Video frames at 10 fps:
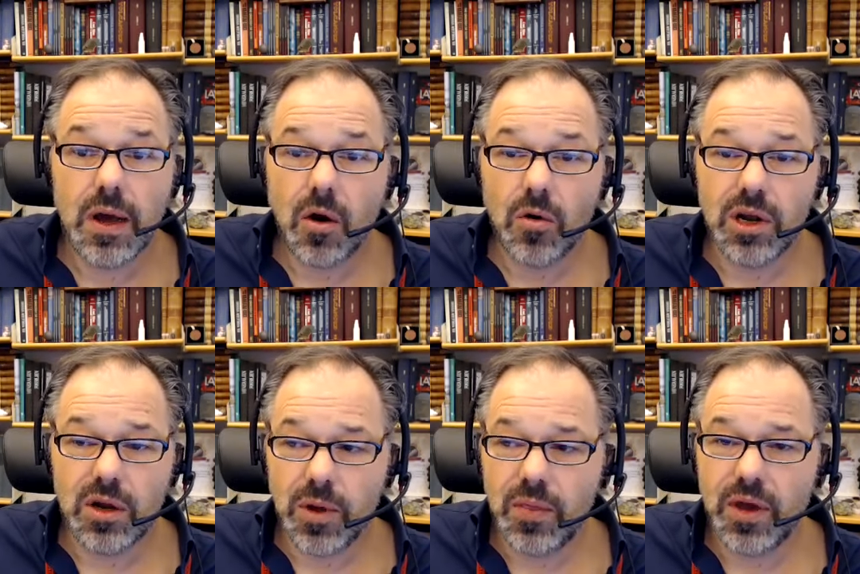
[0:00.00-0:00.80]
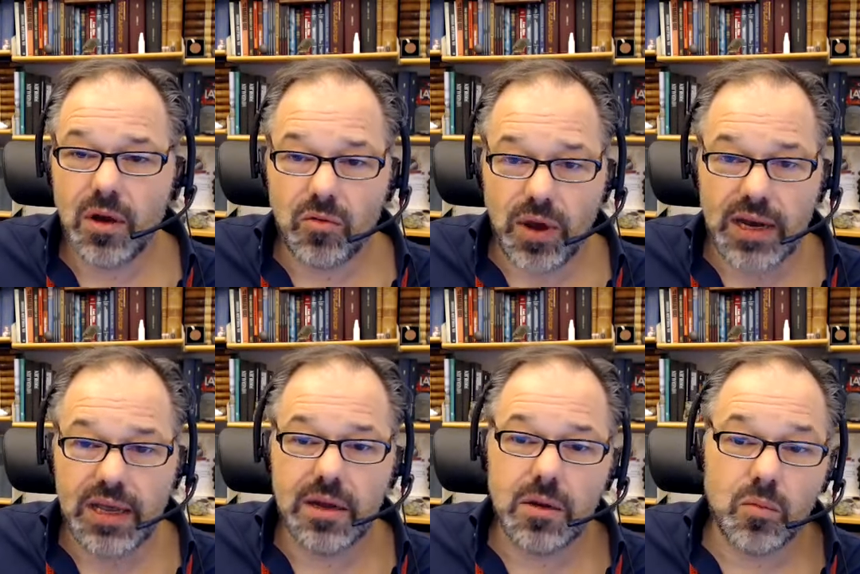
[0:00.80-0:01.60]
Only when they're
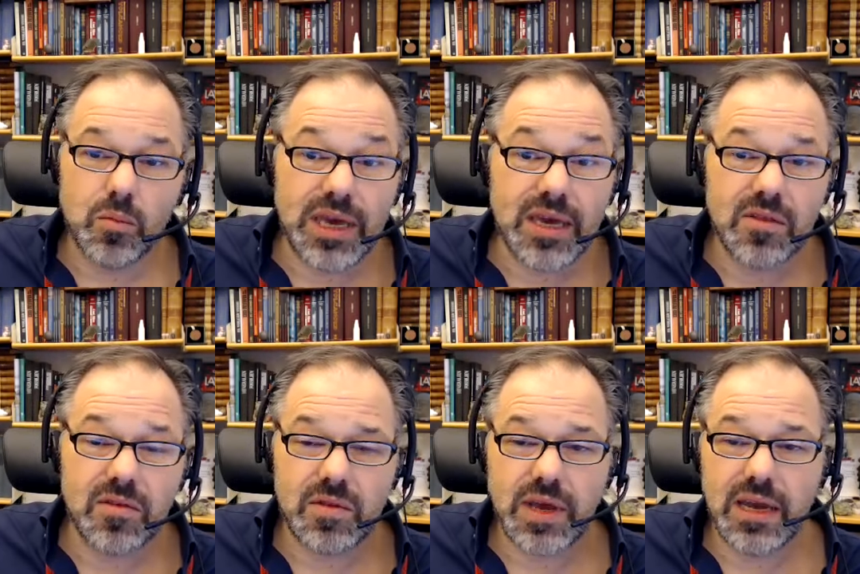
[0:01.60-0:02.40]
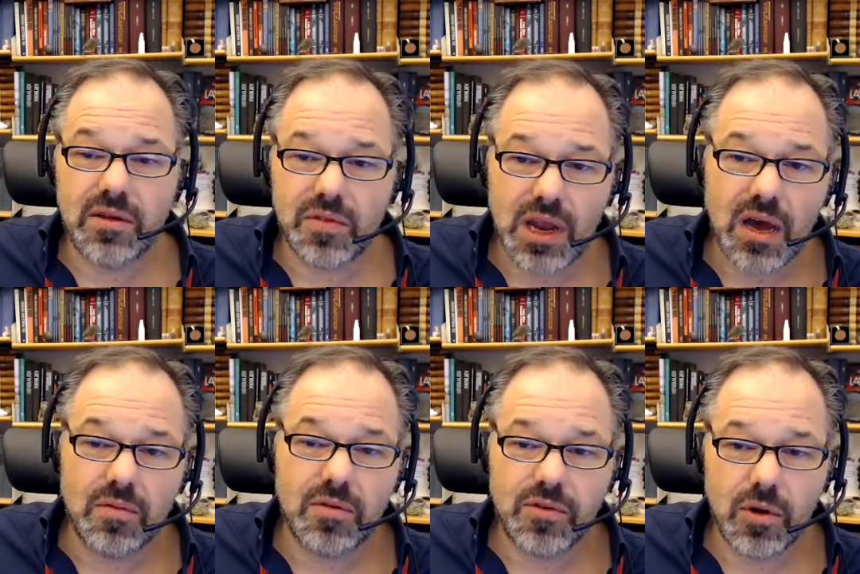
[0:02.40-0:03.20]
already in a weakened state if the
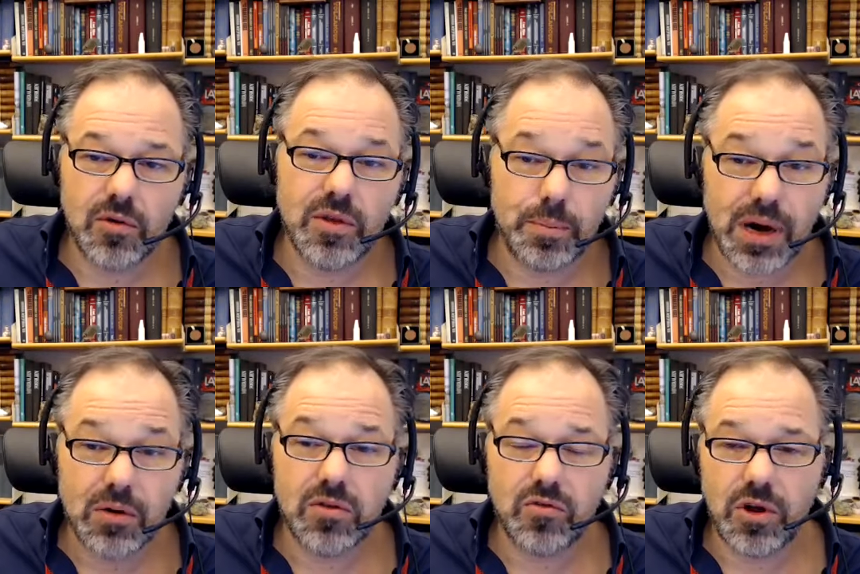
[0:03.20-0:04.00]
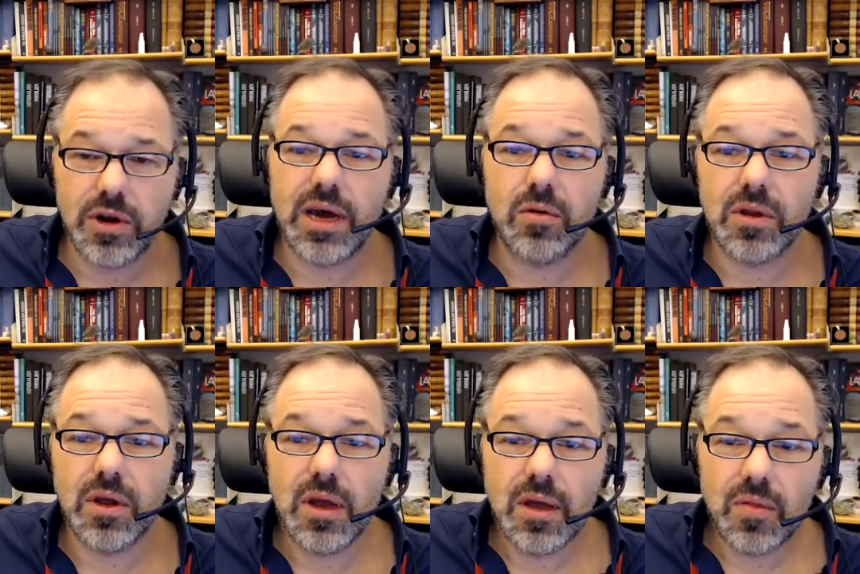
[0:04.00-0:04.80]
lava flow is about to run out,
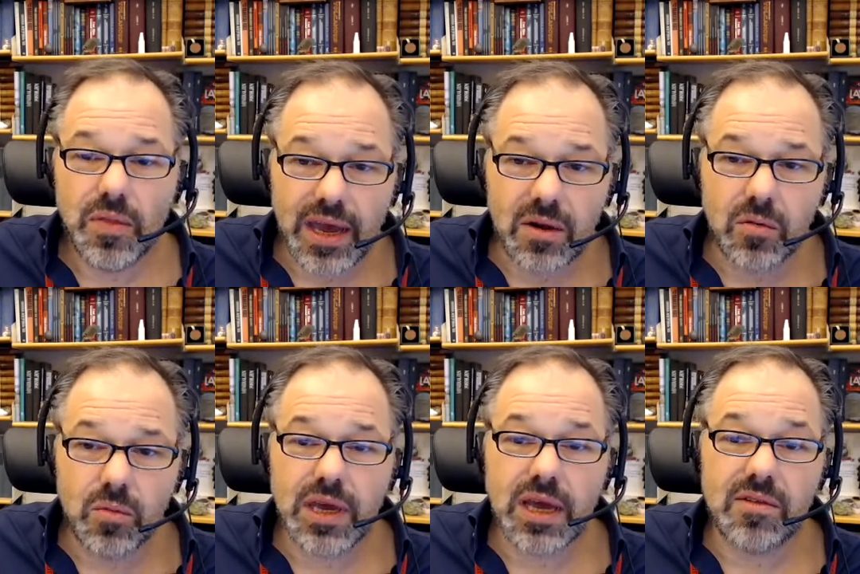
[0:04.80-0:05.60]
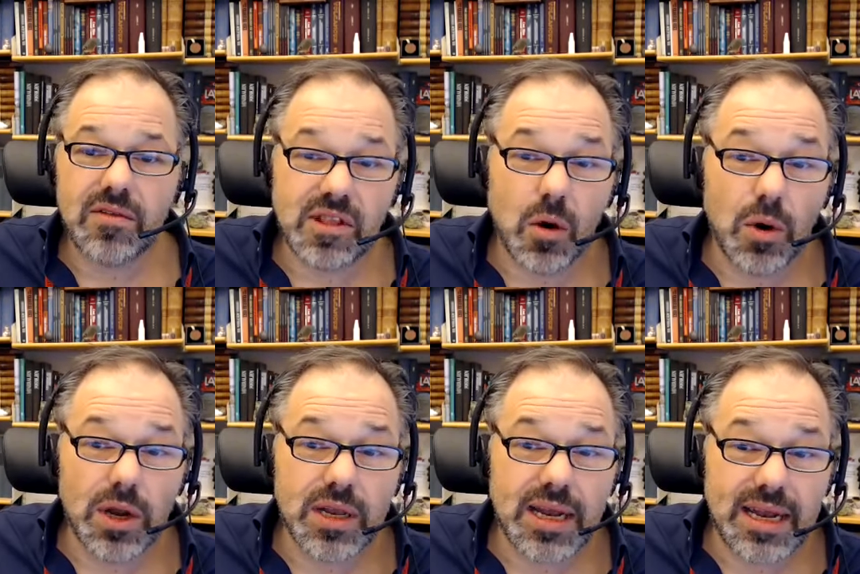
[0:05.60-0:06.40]
then we can slow
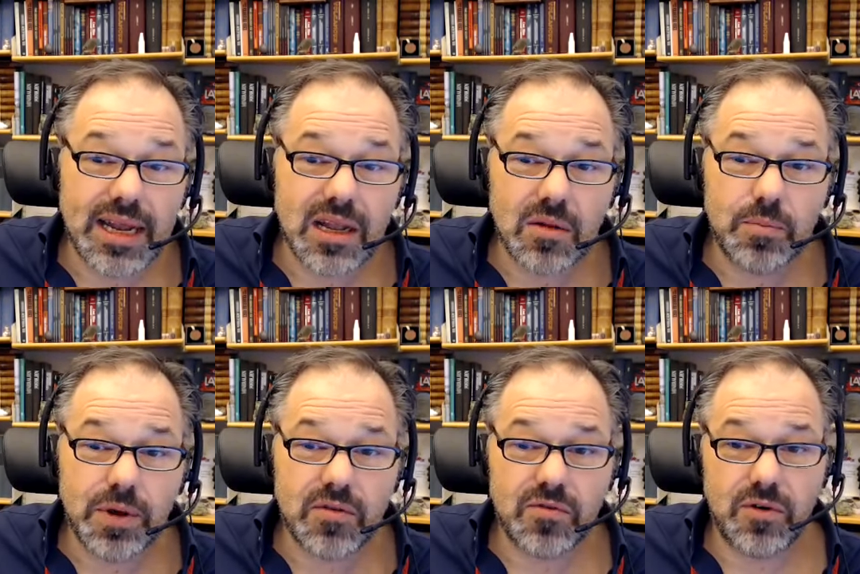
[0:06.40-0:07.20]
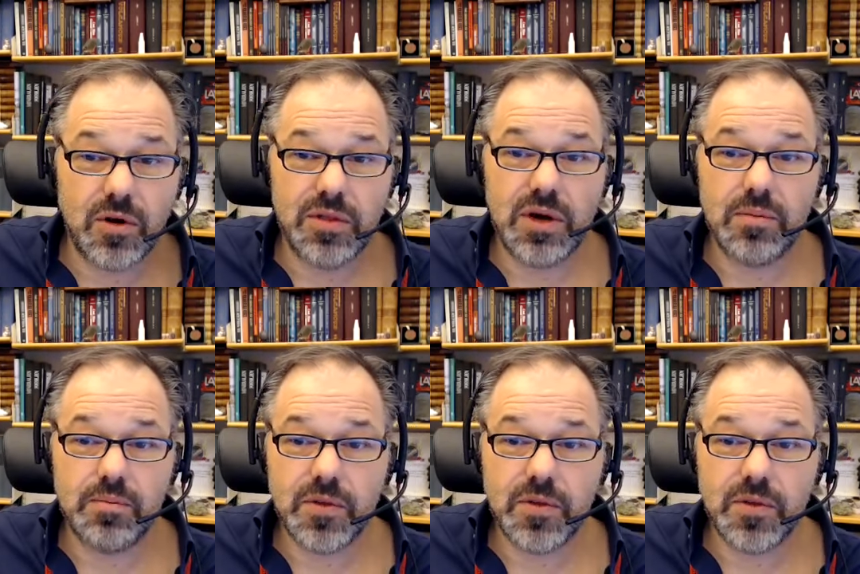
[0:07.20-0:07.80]
it a little bit further.